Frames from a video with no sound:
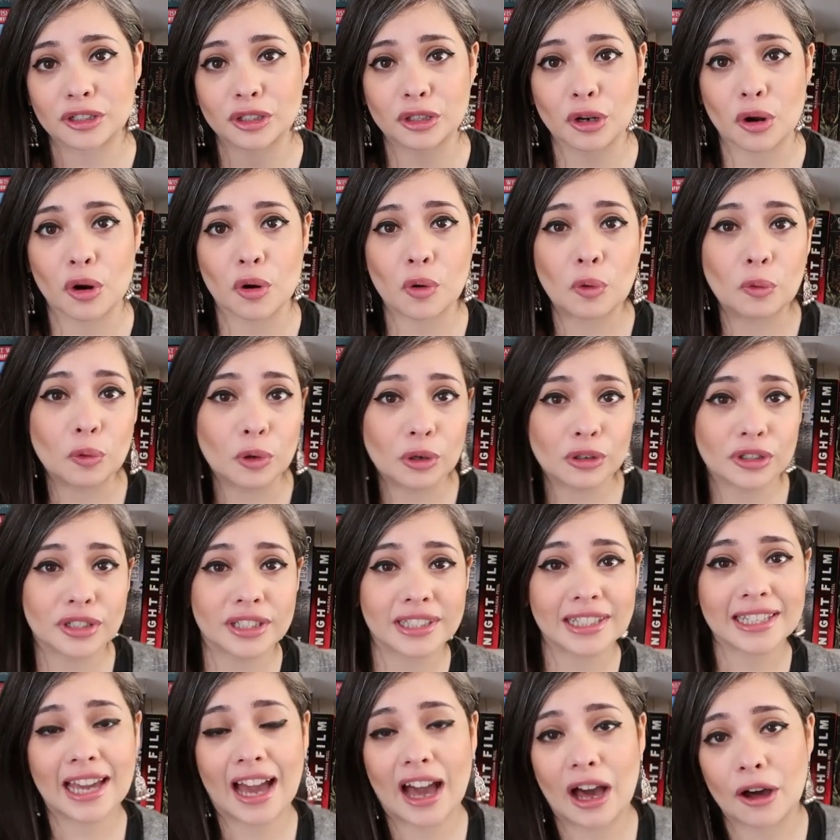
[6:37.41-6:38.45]
So we'll
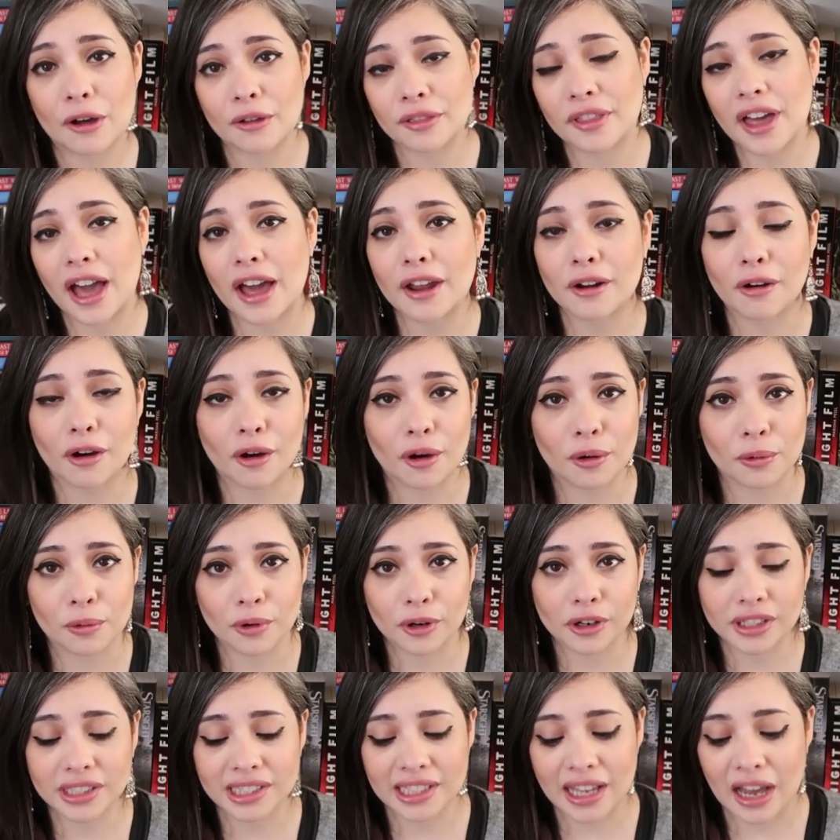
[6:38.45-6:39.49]
see how that all
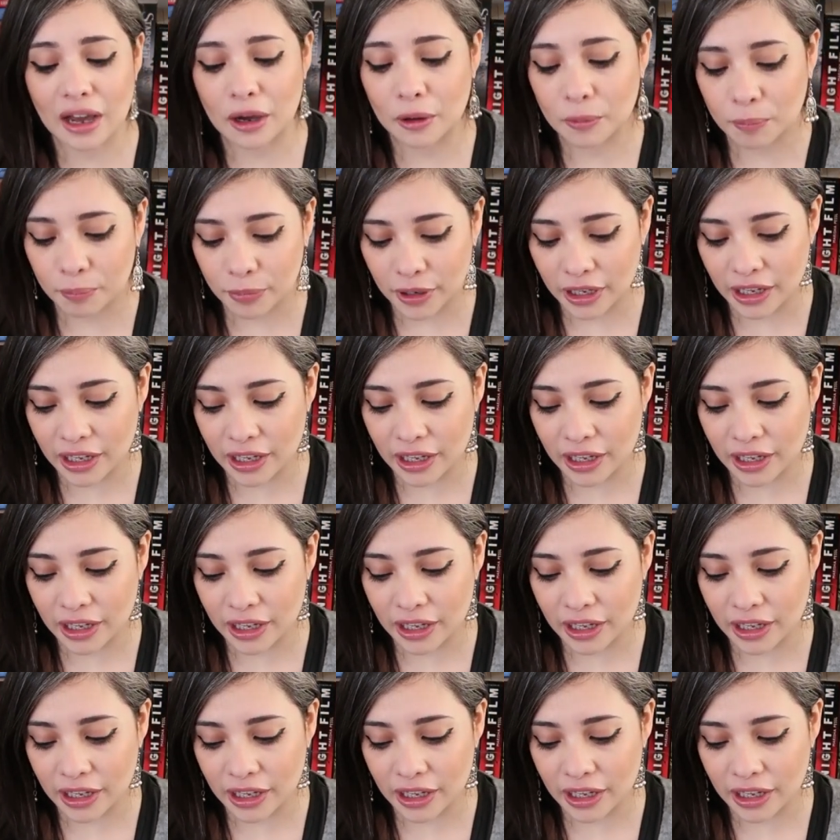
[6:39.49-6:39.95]
works out.